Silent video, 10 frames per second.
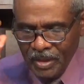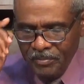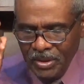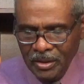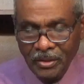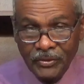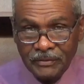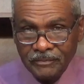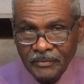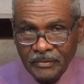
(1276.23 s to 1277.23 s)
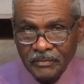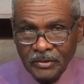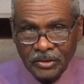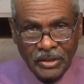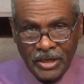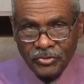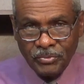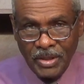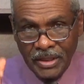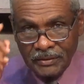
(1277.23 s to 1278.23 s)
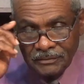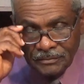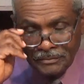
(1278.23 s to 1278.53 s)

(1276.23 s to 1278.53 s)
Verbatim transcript: Beloved, the natural man